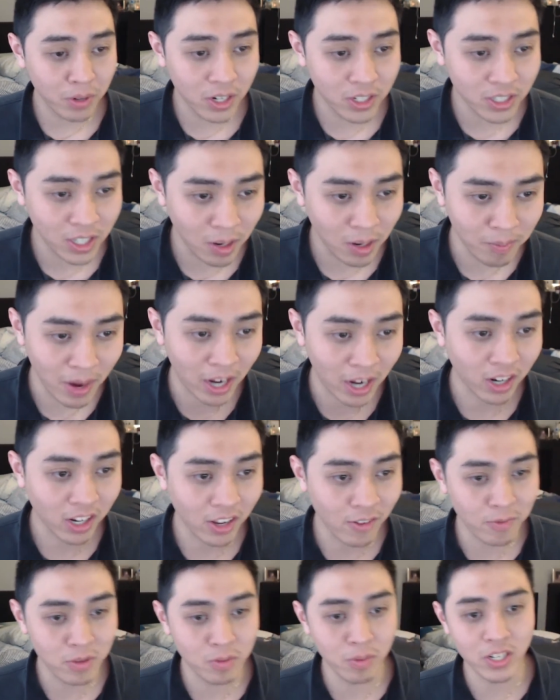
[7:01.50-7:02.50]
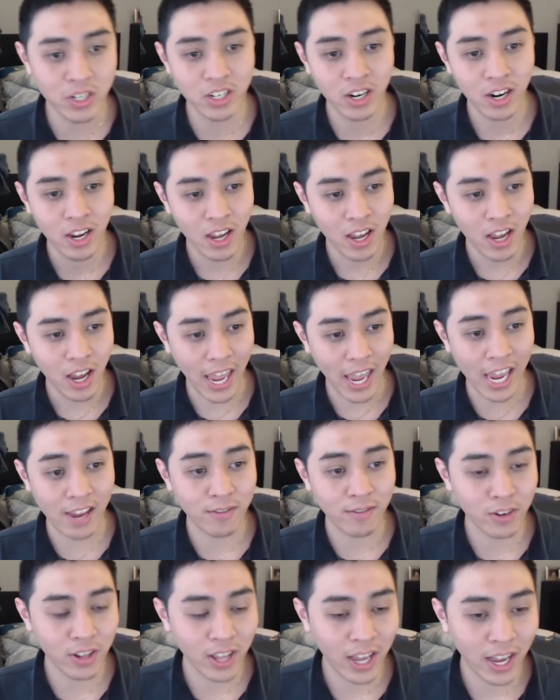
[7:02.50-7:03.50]
I'm not going to give them too much hate
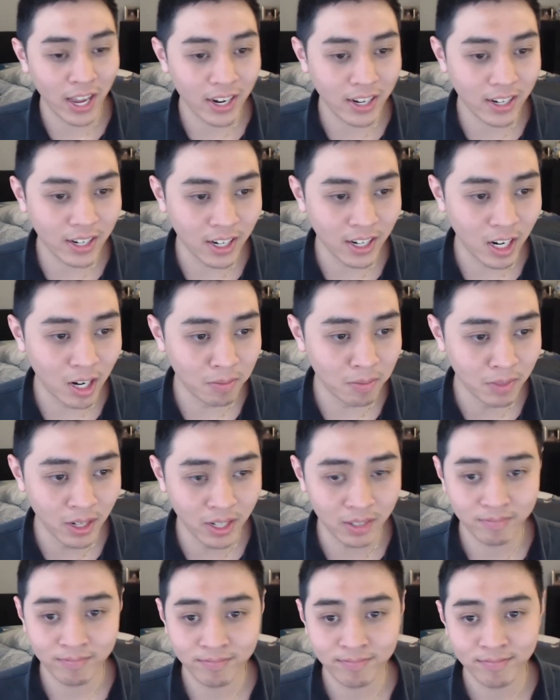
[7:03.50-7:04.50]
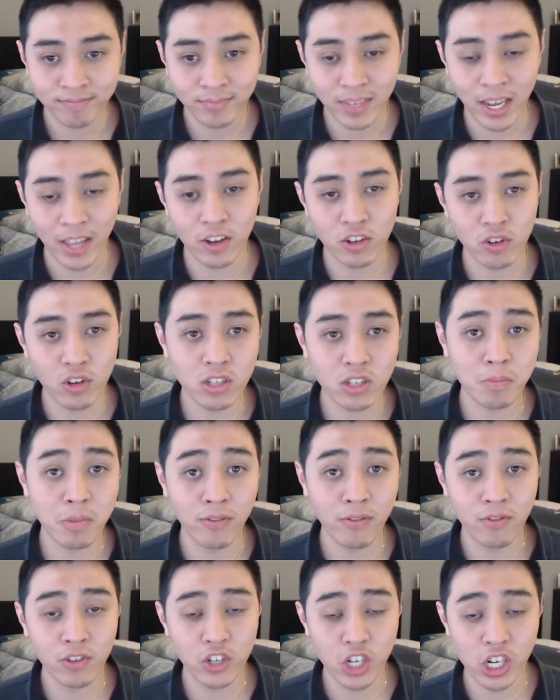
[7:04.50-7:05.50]
for that, but yeah, there's always going to
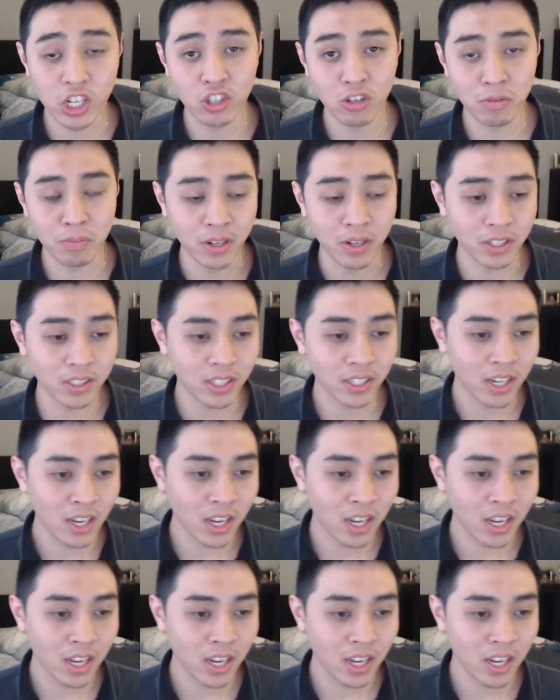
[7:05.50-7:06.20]
be shitty supers.